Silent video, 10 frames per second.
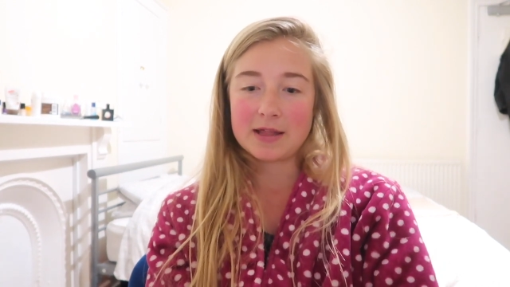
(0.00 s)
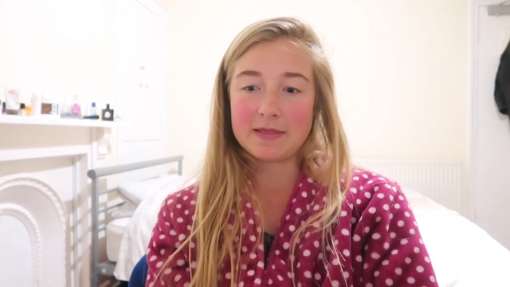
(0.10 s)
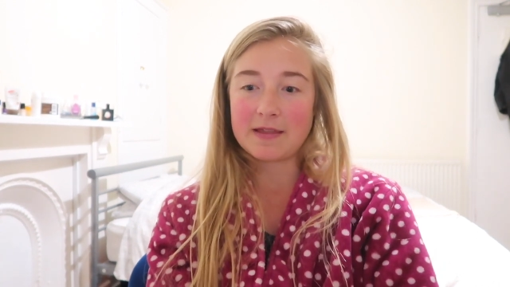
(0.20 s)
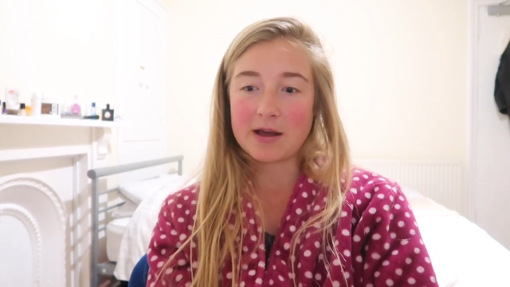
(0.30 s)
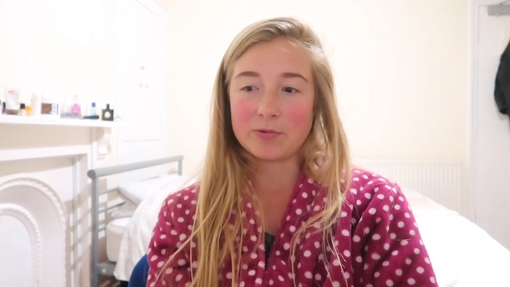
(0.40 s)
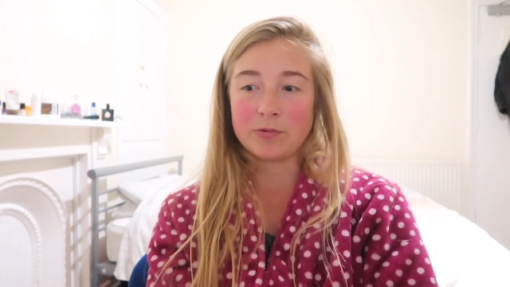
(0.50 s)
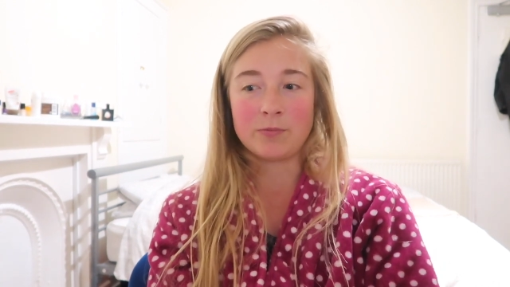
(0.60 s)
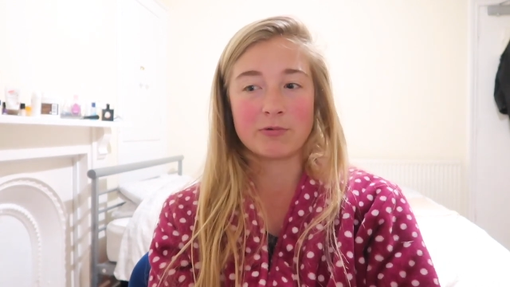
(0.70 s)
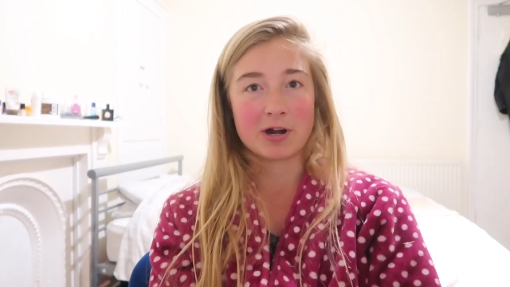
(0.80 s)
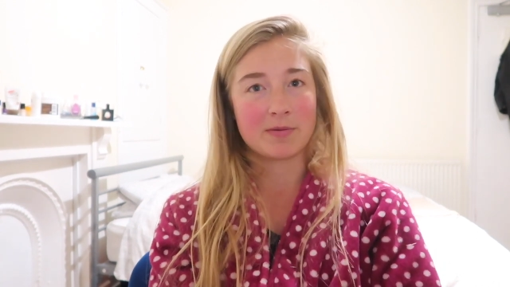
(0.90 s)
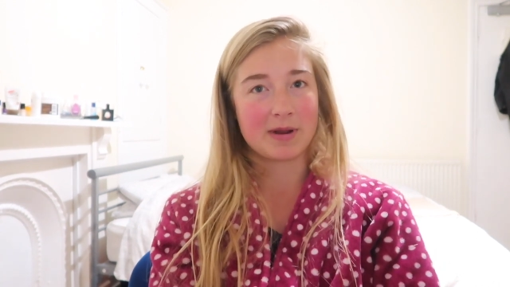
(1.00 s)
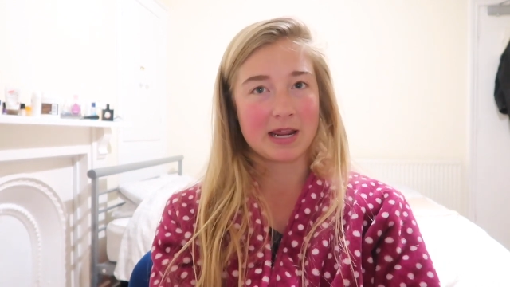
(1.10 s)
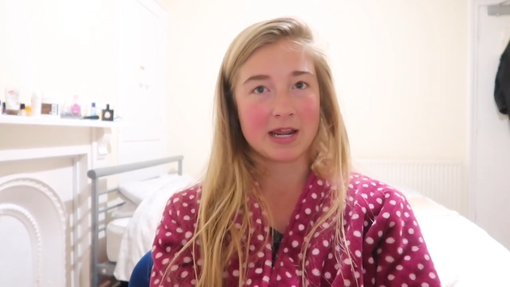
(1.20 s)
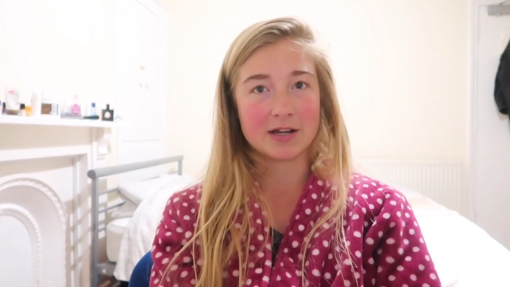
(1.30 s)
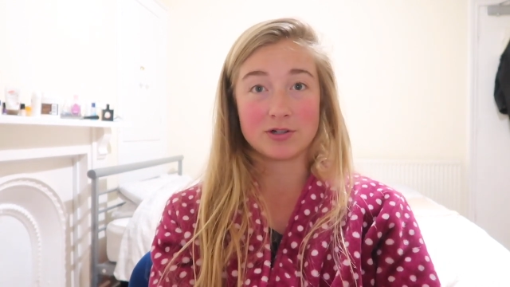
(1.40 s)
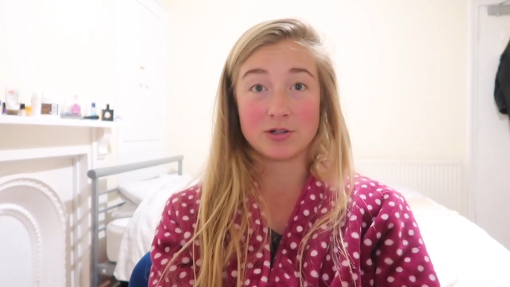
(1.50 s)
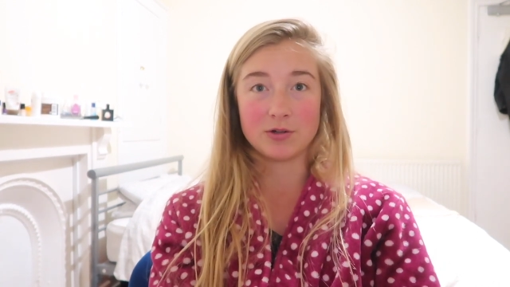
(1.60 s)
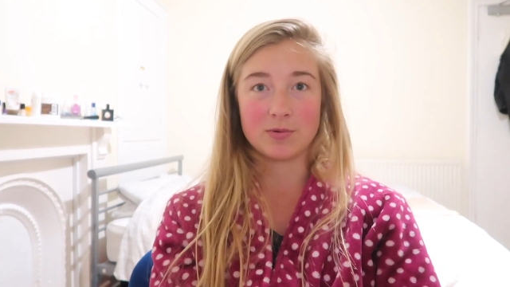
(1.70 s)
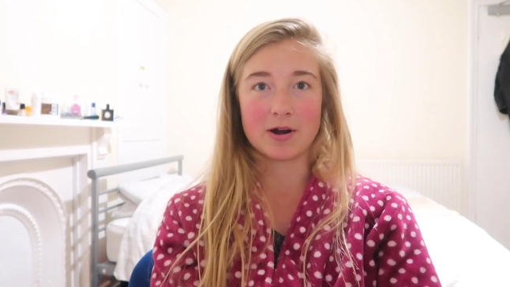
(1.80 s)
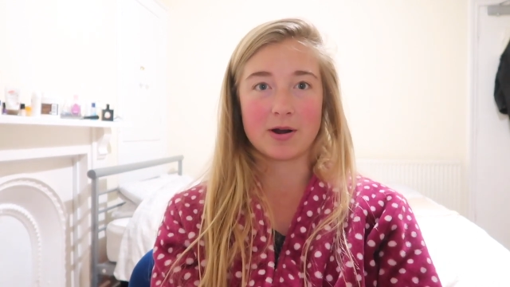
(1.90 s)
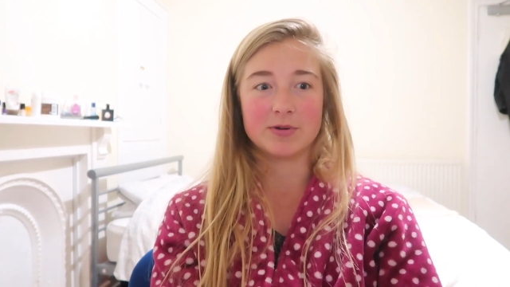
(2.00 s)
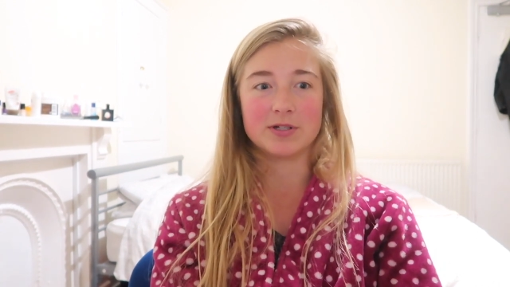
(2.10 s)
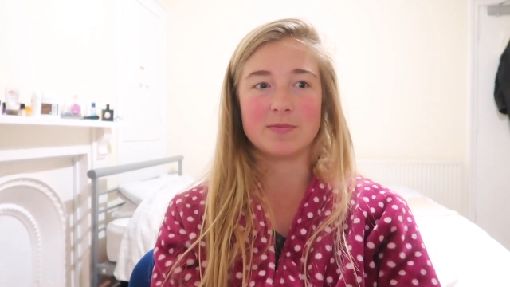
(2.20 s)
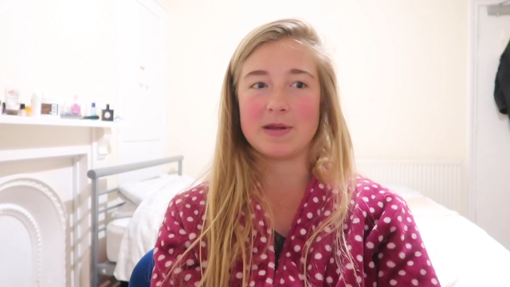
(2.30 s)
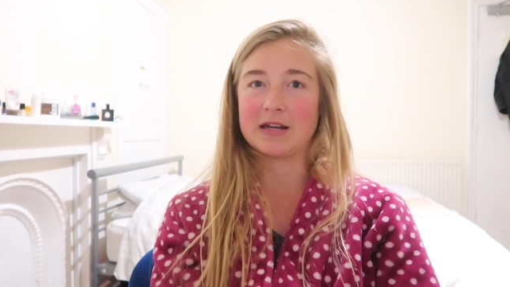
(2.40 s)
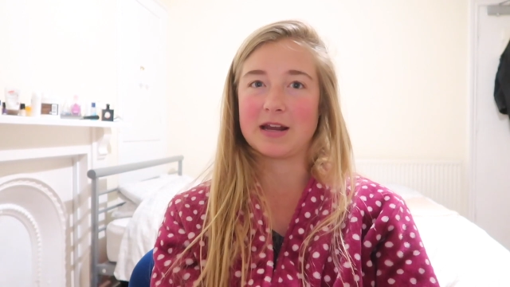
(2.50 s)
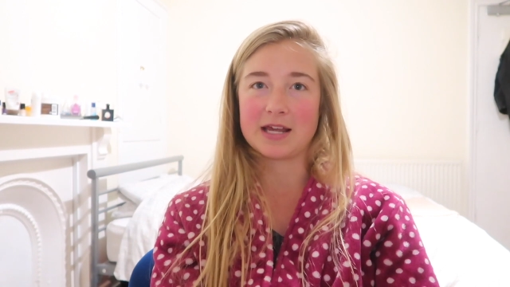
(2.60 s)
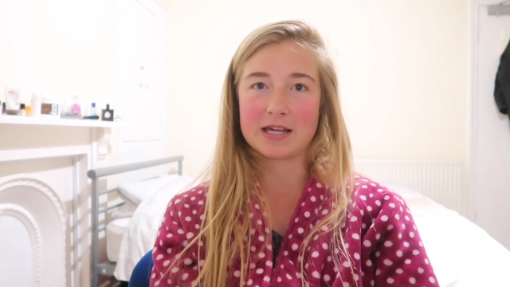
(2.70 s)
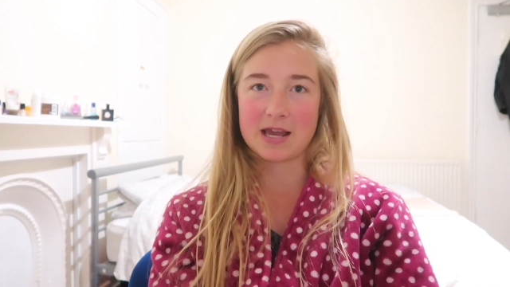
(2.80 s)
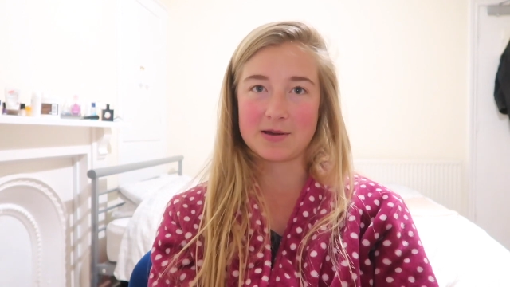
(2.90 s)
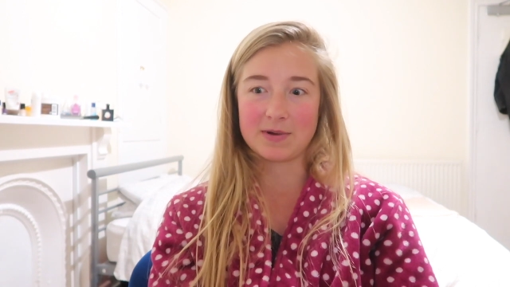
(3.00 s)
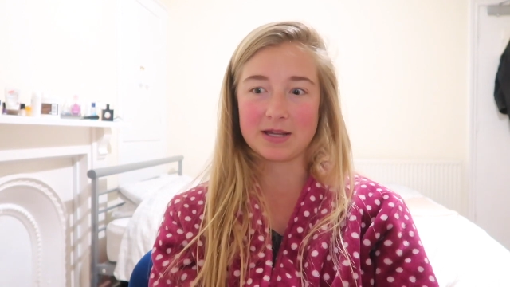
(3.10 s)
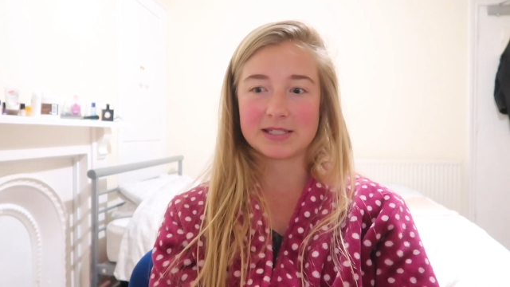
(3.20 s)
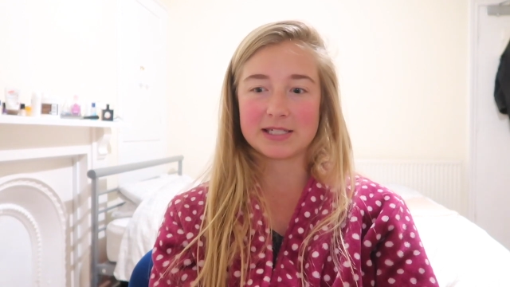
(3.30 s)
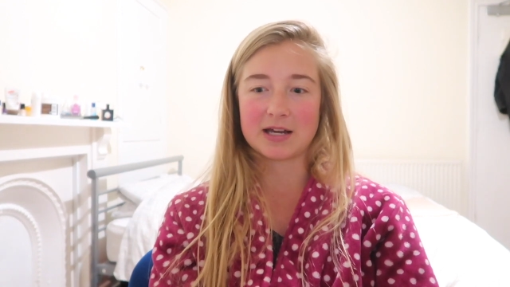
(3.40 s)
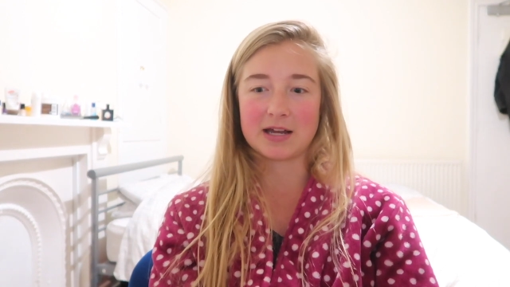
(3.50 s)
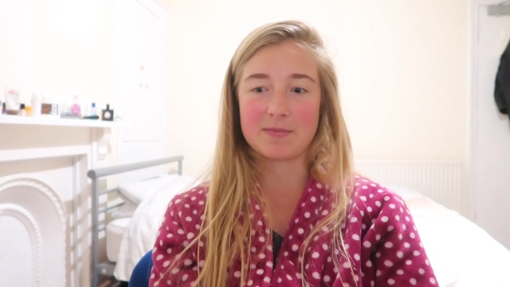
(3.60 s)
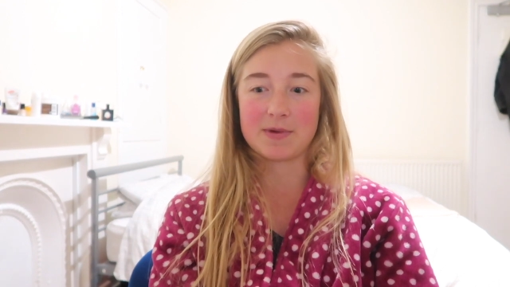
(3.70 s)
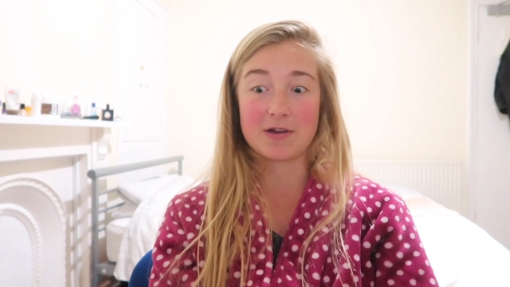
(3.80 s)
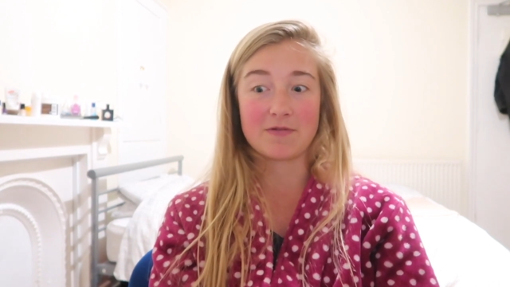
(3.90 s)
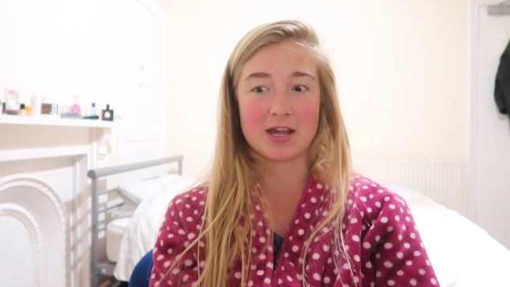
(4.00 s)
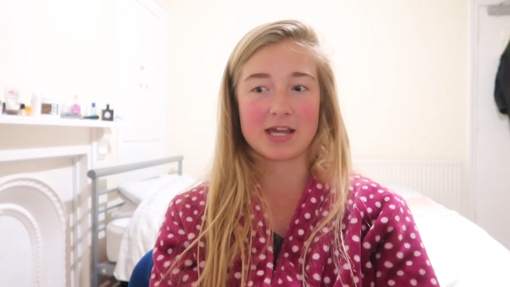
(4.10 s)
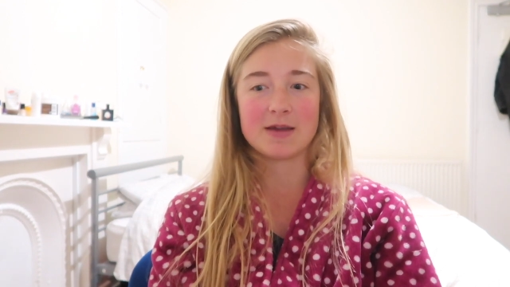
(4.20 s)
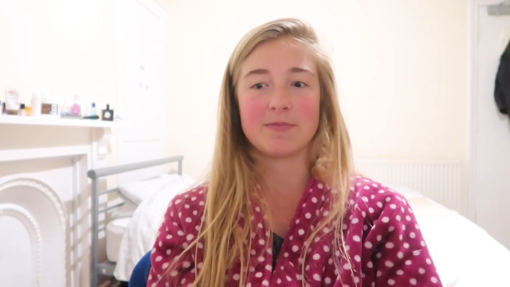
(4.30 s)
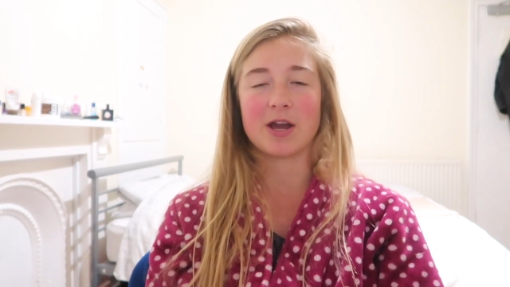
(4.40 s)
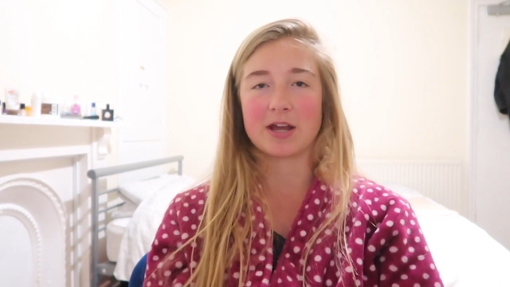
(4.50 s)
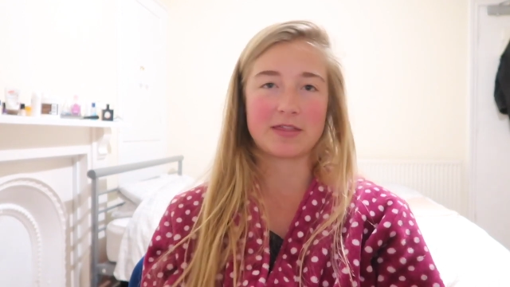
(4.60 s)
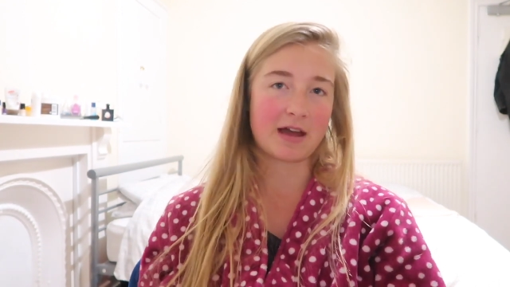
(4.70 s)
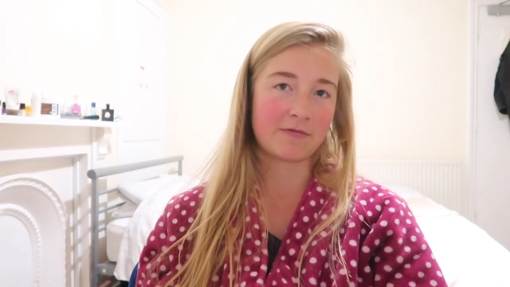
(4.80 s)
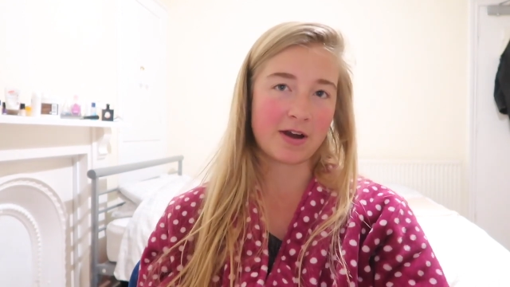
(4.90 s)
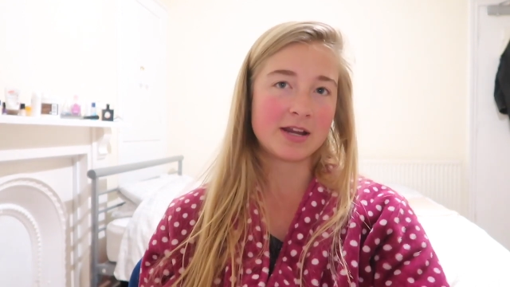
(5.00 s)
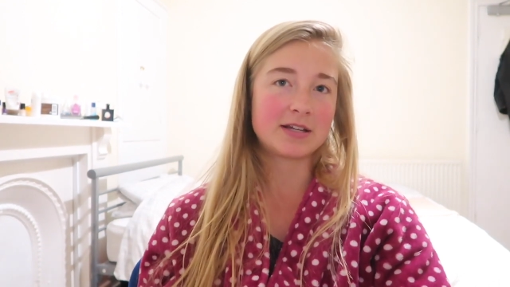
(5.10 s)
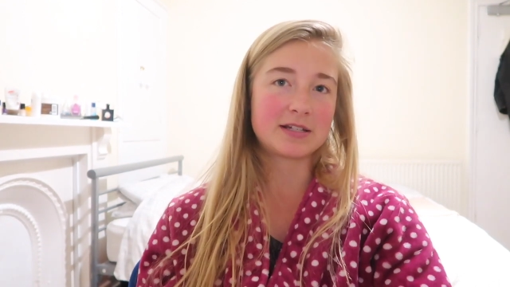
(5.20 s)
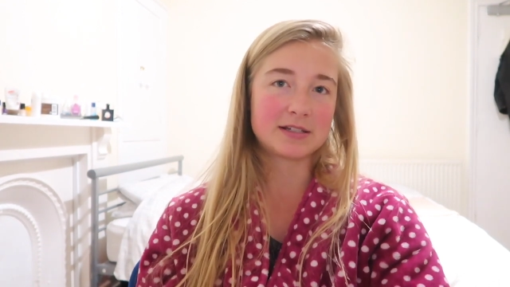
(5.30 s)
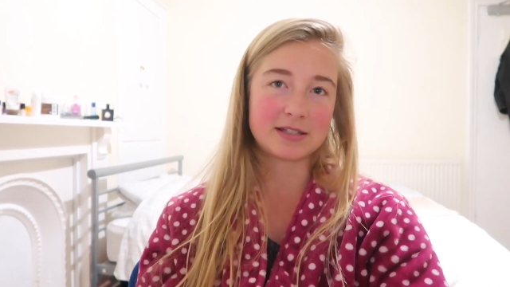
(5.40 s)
And that will bring me to where I want to be in like 8 weeks time if I keep going at that rate.